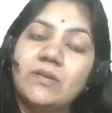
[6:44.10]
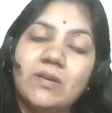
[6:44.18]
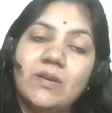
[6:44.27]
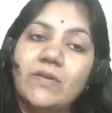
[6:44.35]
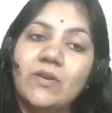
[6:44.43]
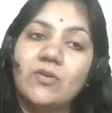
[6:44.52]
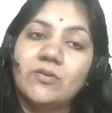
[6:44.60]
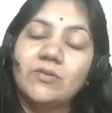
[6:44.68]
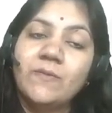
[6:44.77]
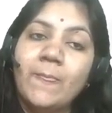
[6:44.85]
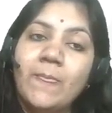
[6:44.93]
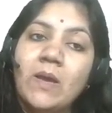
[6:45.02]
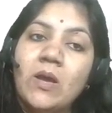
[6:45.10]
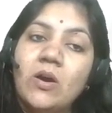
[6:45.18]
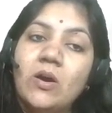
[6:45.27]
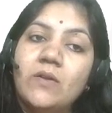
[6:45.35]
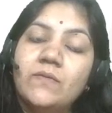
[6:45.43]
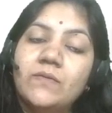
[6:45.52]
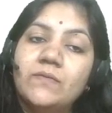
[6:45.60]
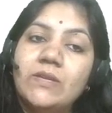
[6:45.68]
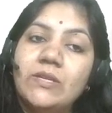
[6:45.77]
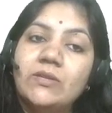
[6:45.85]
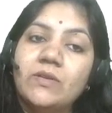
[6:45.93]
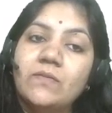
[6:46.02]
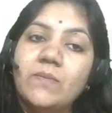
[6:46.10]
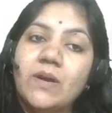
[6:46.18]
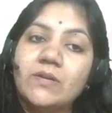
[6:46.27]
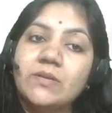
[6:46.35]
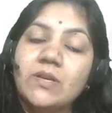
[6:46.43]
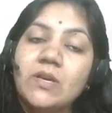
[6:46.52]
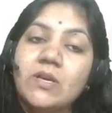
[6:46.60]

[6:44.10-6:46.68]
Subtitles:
given order on 15th of March.